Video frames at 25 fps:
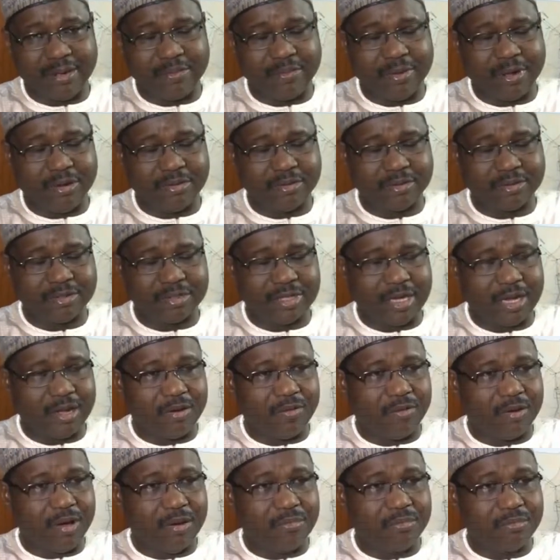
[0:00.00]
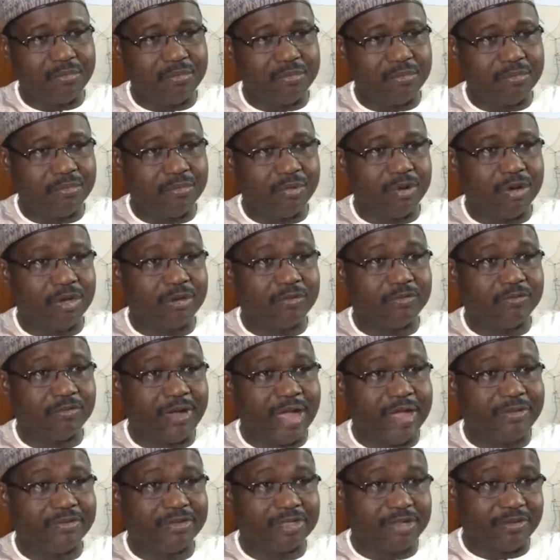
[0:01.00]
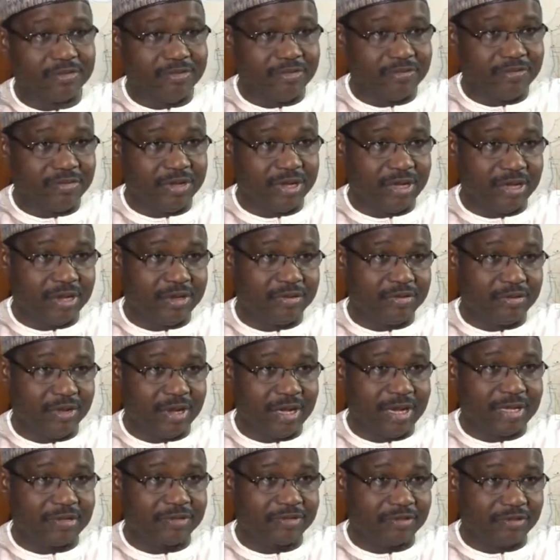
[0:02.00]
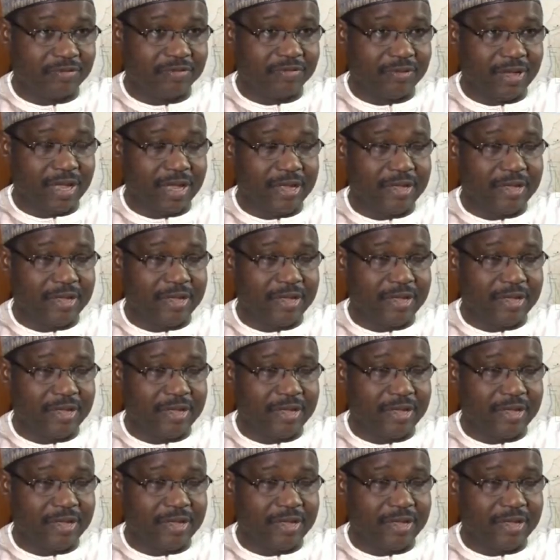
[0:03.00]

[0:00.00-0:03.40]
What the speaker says: about $1.57 billion so